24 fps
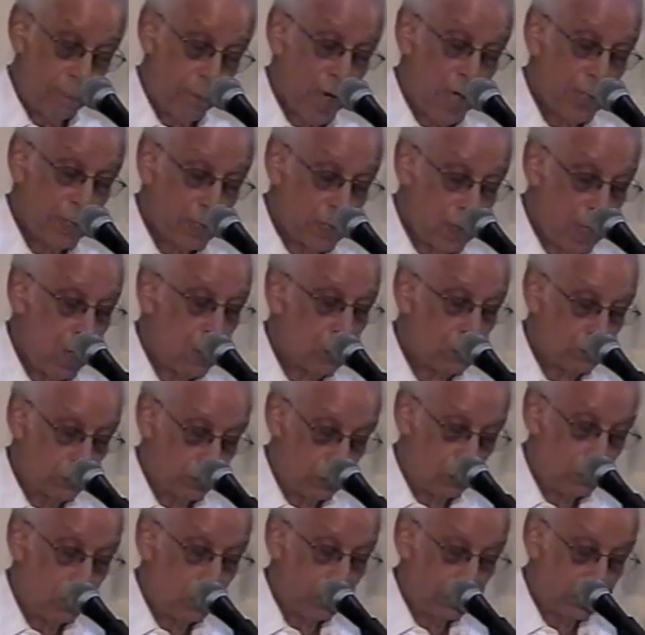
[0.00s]
pointed out,
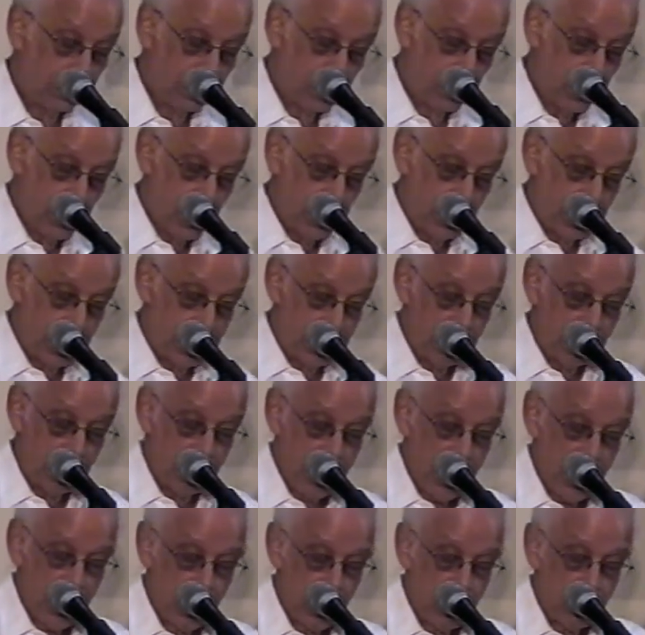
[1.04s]

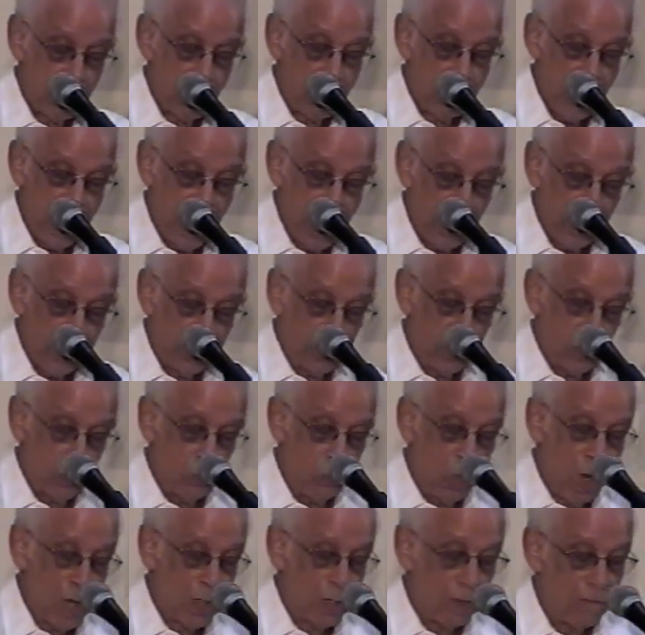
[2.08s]
Jamaica remains
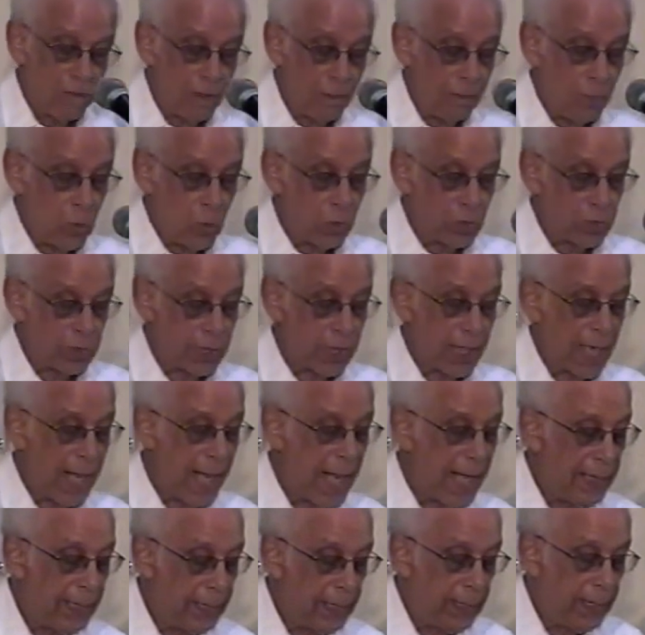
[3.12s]
one of the most
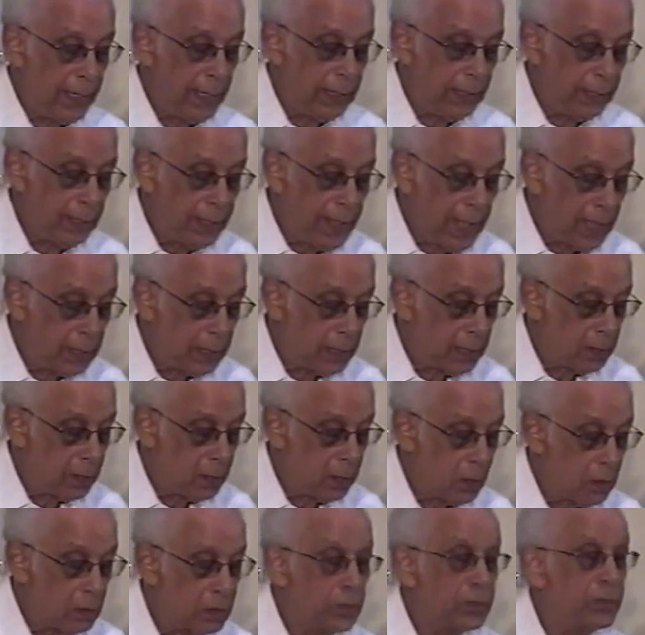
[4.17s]
highly indebted
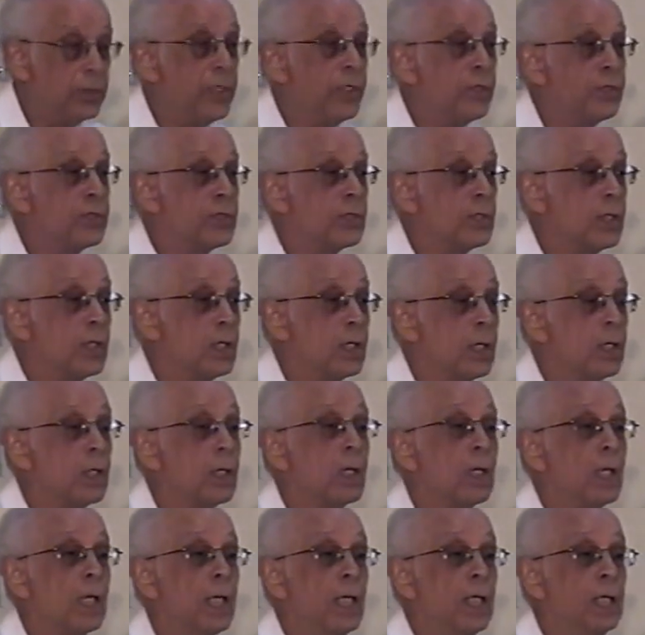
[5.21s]
countries
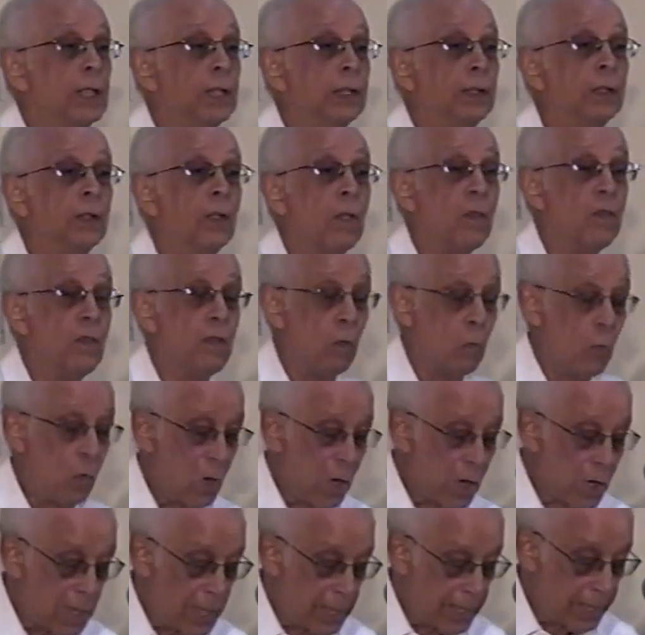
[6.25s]
in the
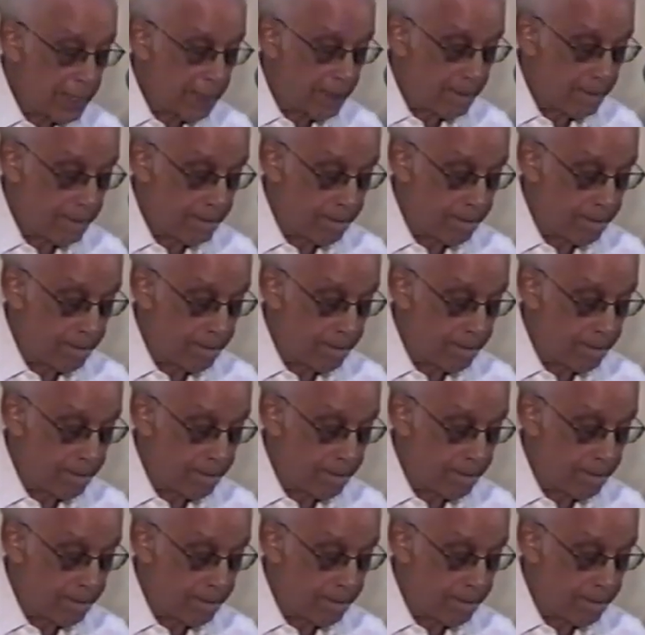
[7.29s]
world.